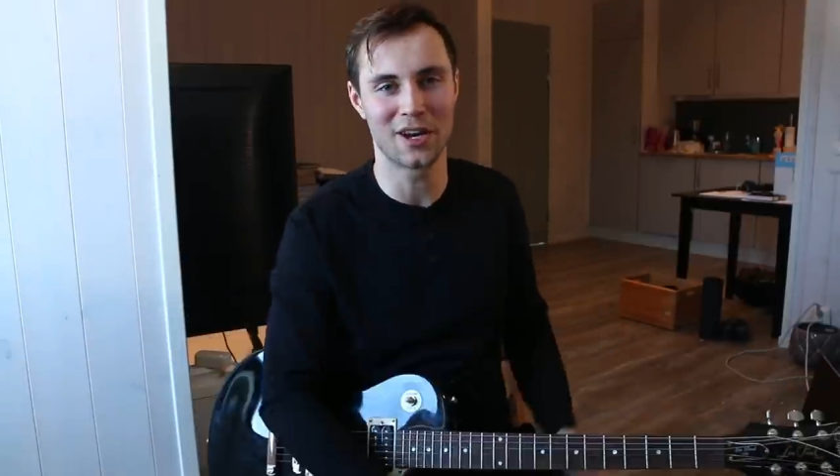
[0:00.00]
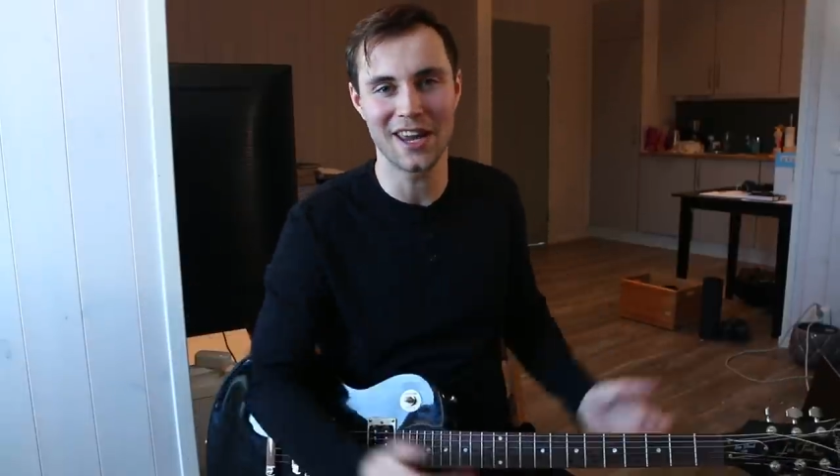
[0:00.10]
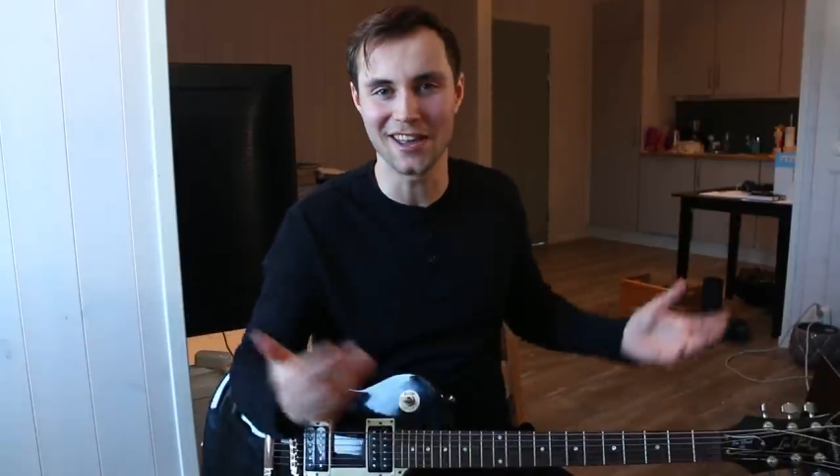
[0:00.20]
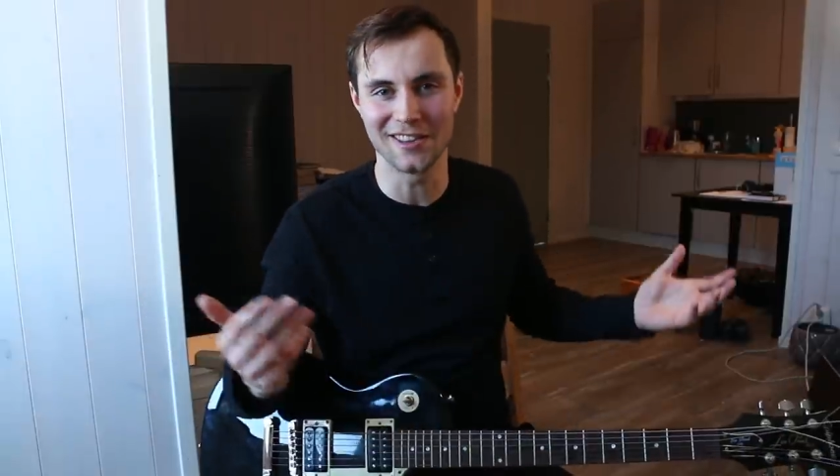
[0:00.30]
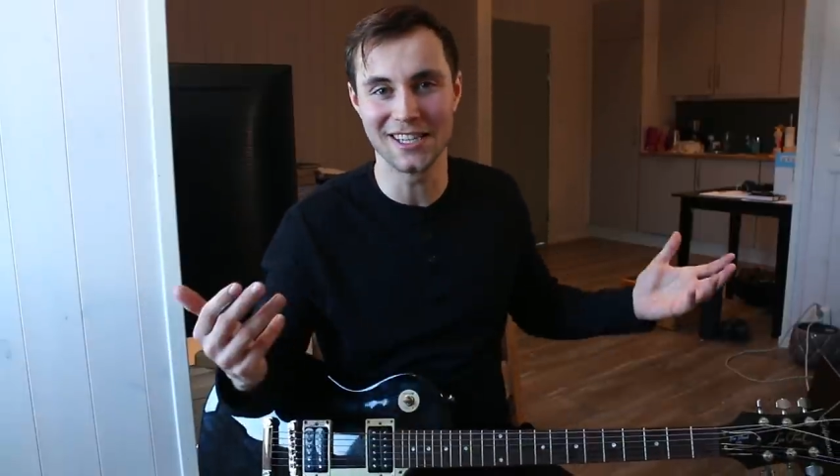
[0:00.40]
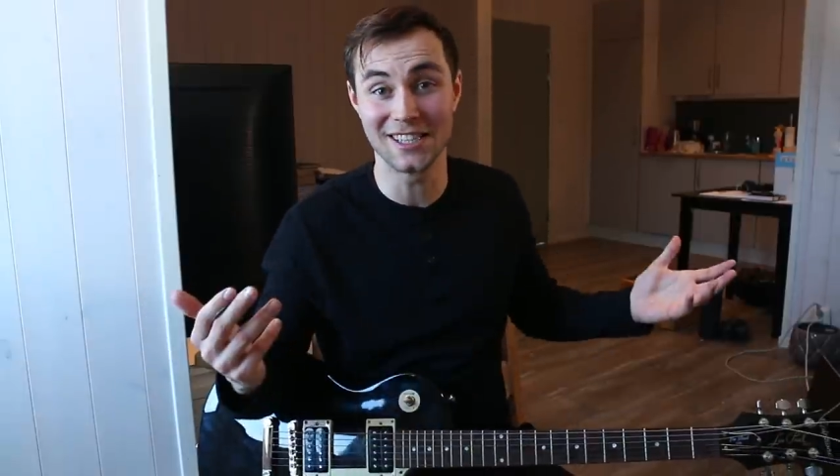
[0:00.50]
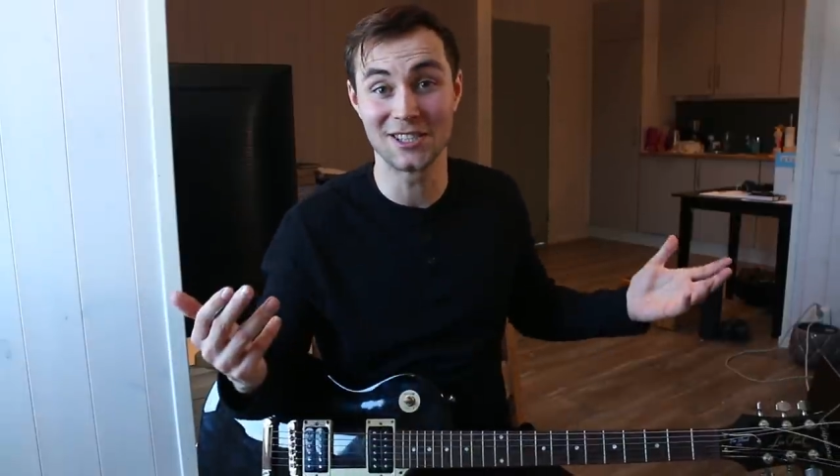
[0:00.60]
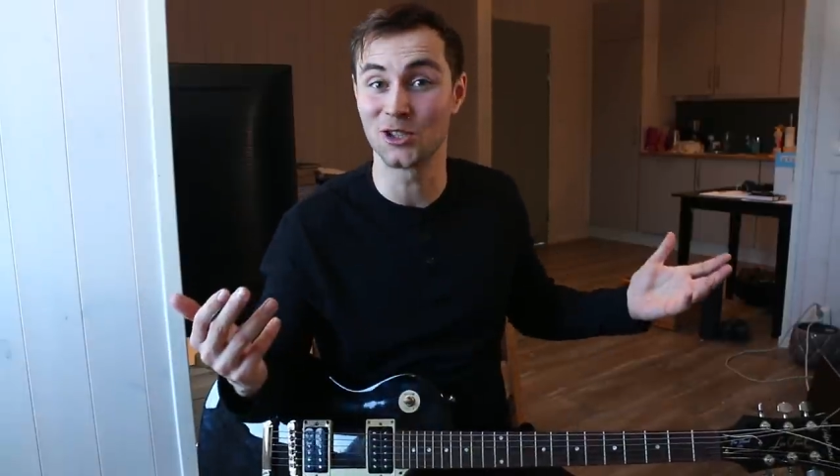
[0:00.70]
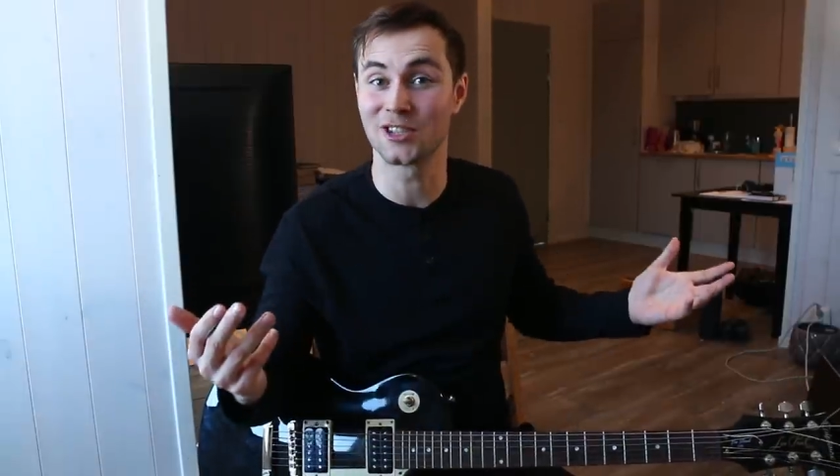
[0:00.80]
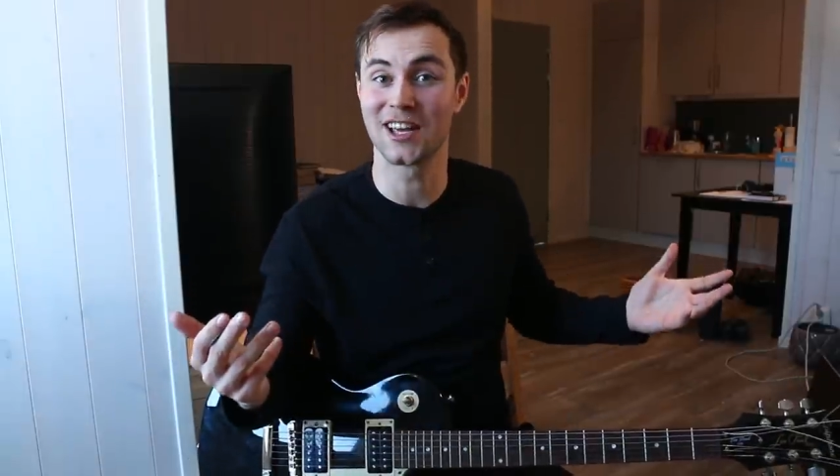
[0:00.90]
But again, this
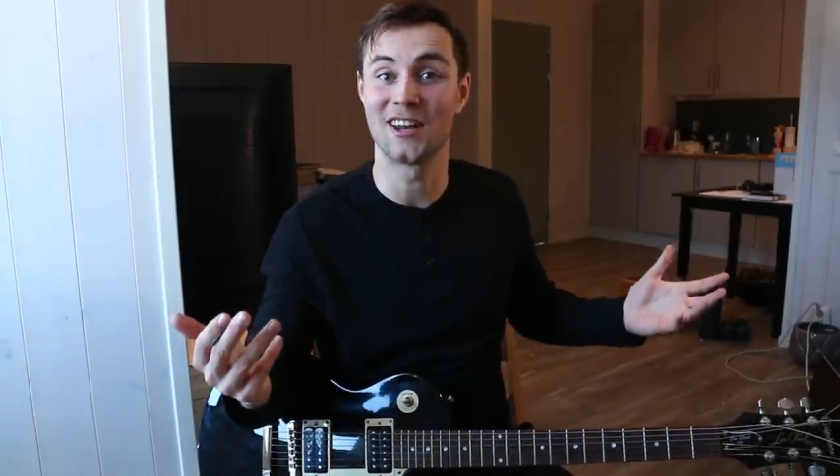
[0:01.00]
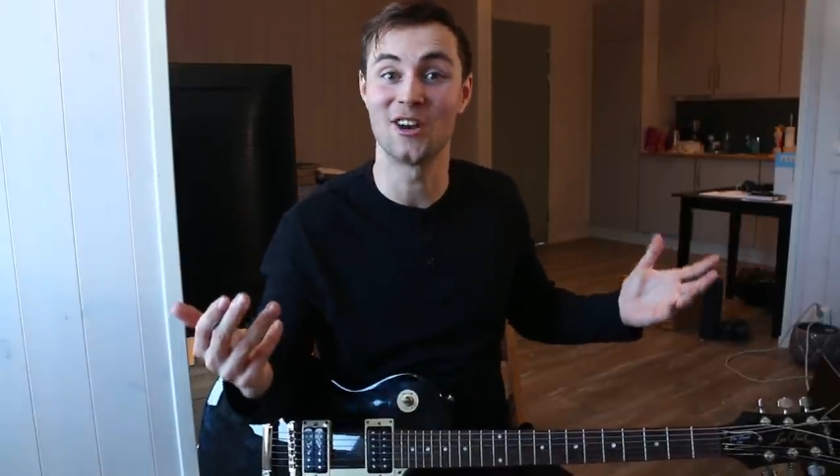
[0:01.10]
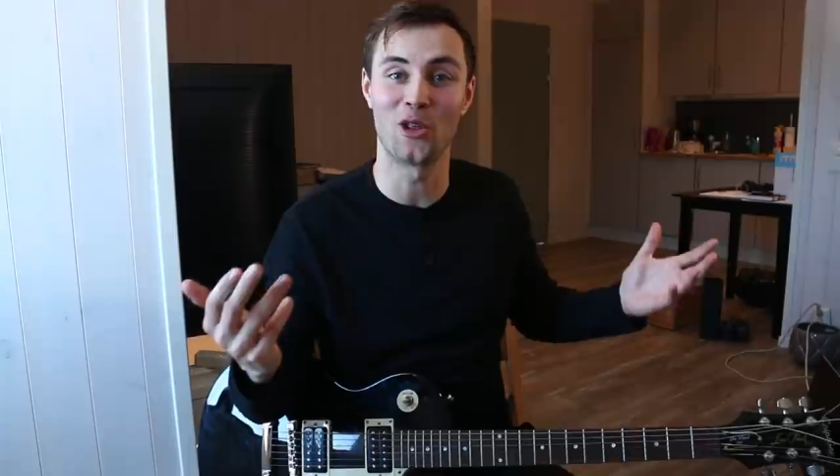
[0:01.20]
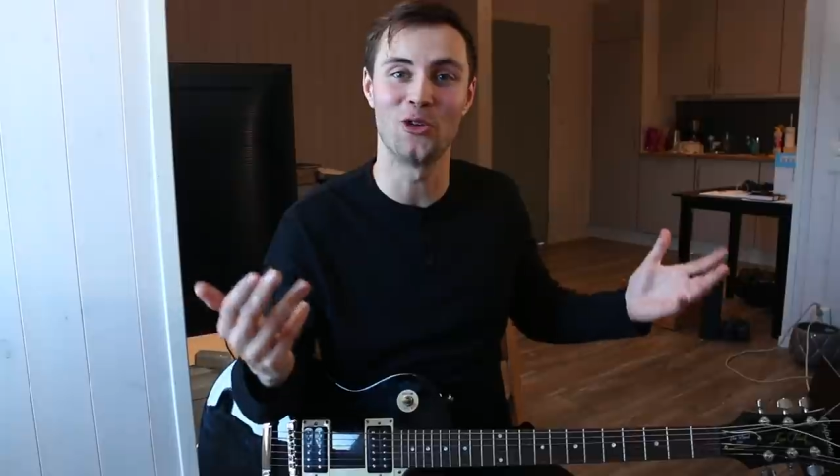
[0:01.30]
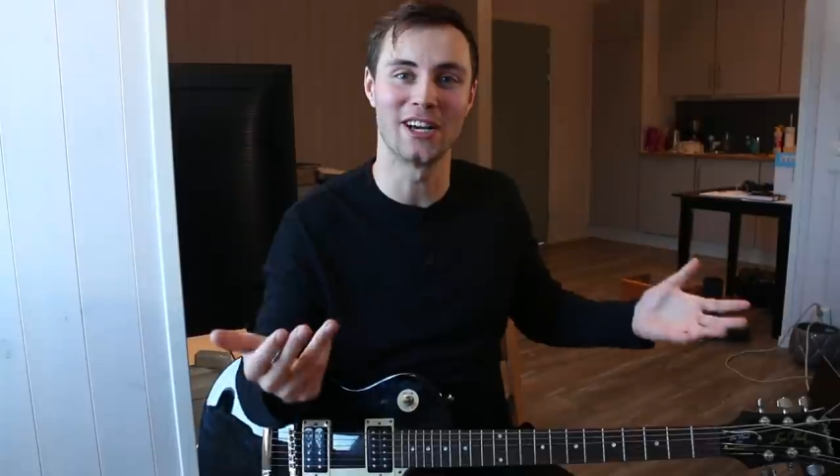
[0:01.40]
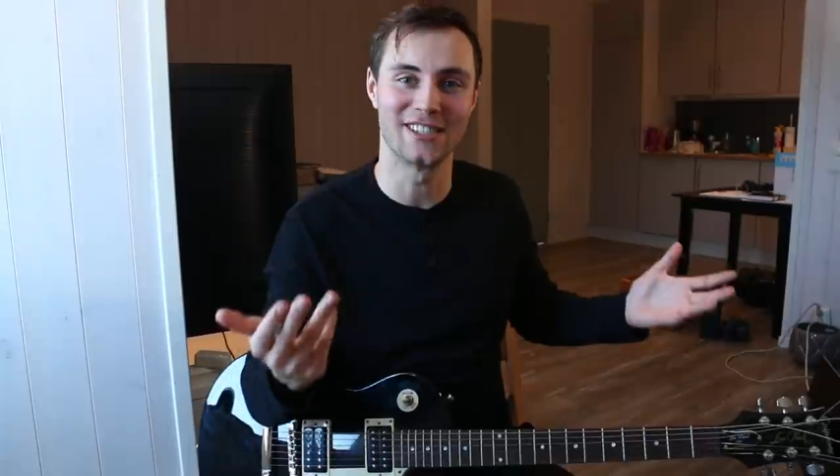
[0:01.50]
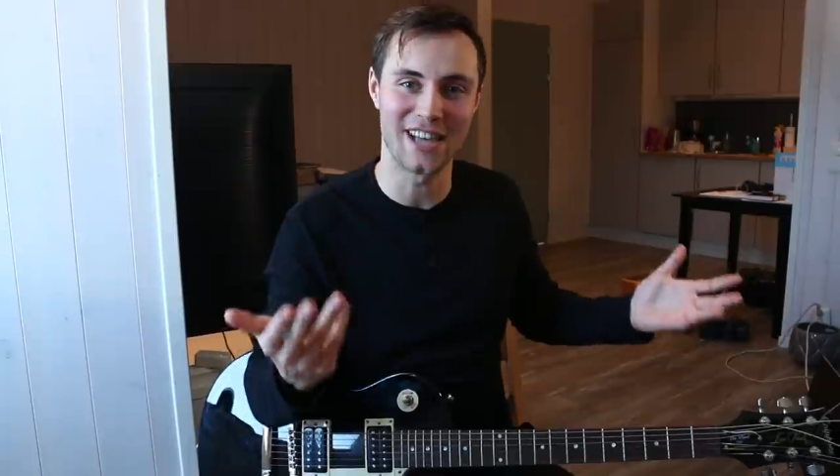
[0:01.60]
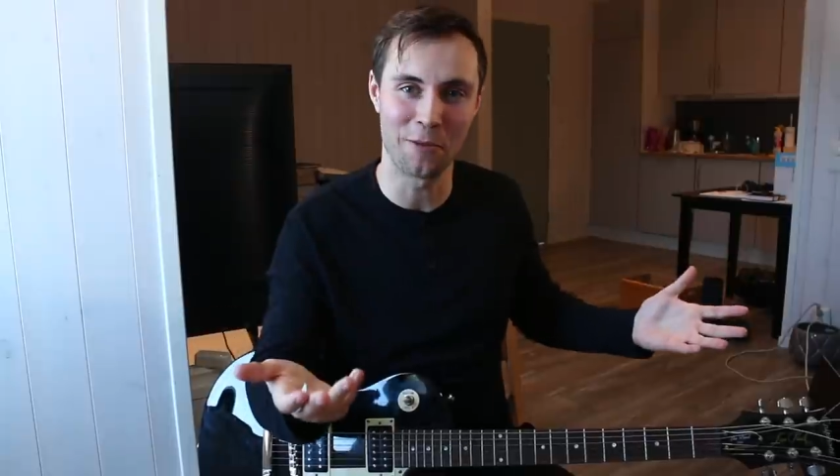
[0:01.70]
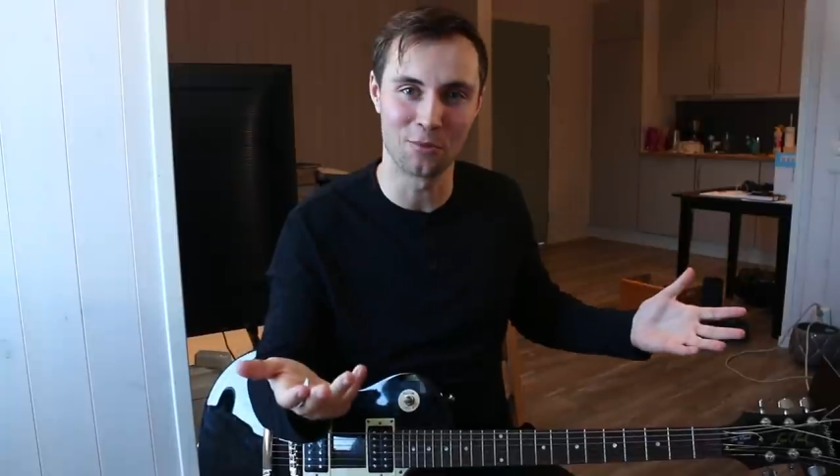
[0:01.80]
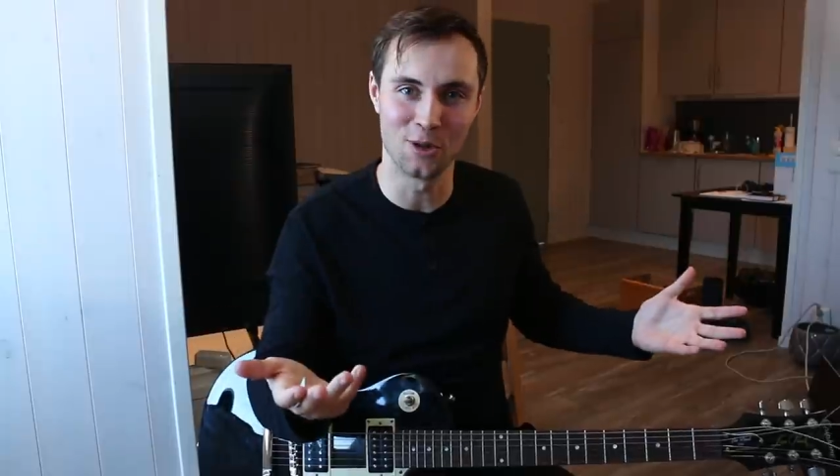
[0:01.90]
is just another
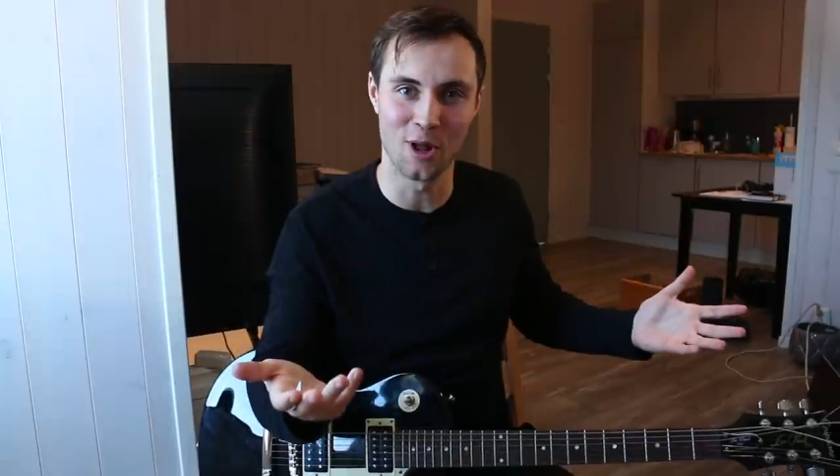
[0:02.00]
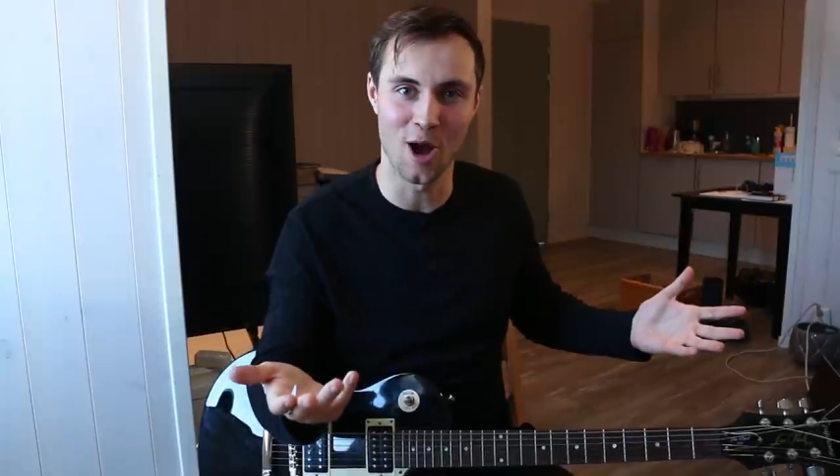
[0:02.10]
example